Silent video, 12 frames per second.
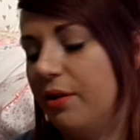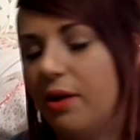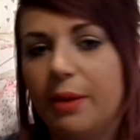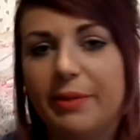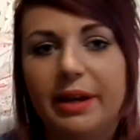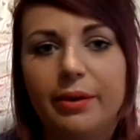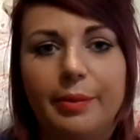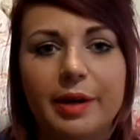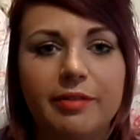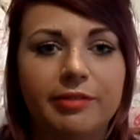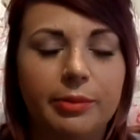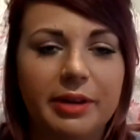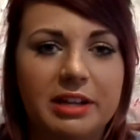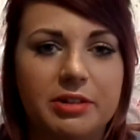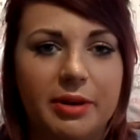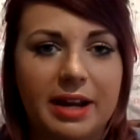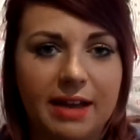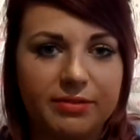I'm a little bit of a weirdo
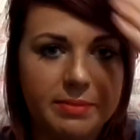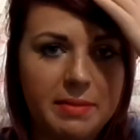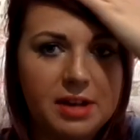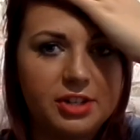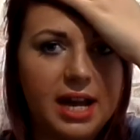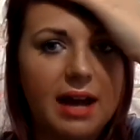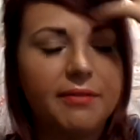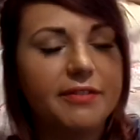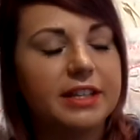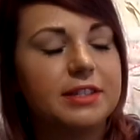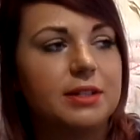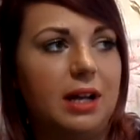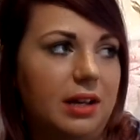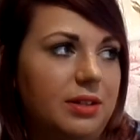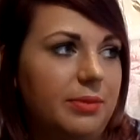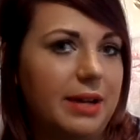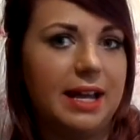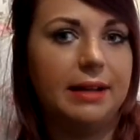and I have to match outfits to
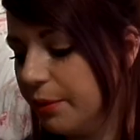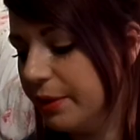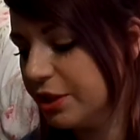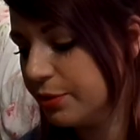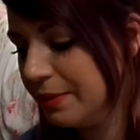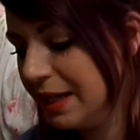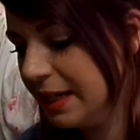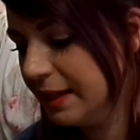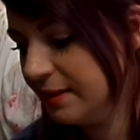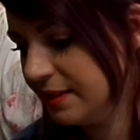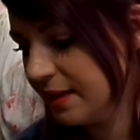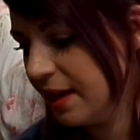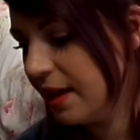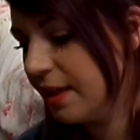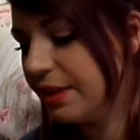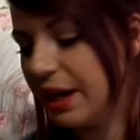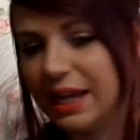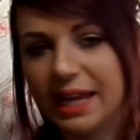underwear, which means
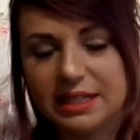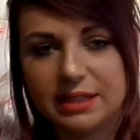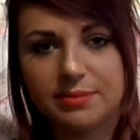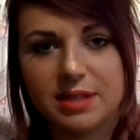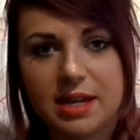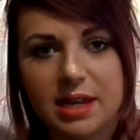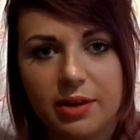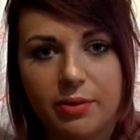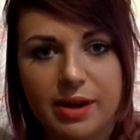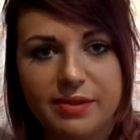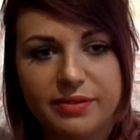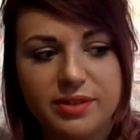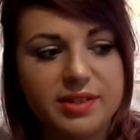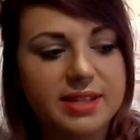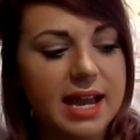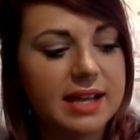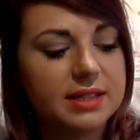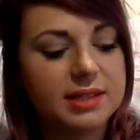that I end up taking quite a few
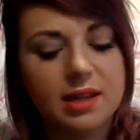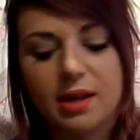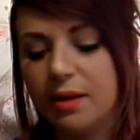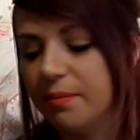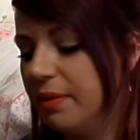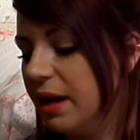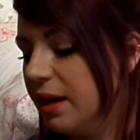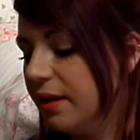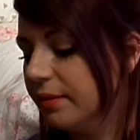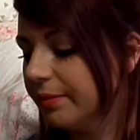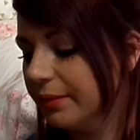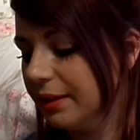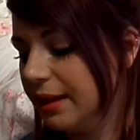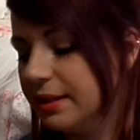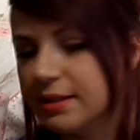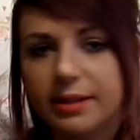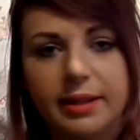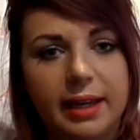sets, but that's
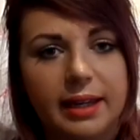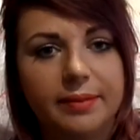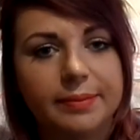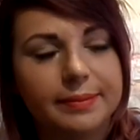okay.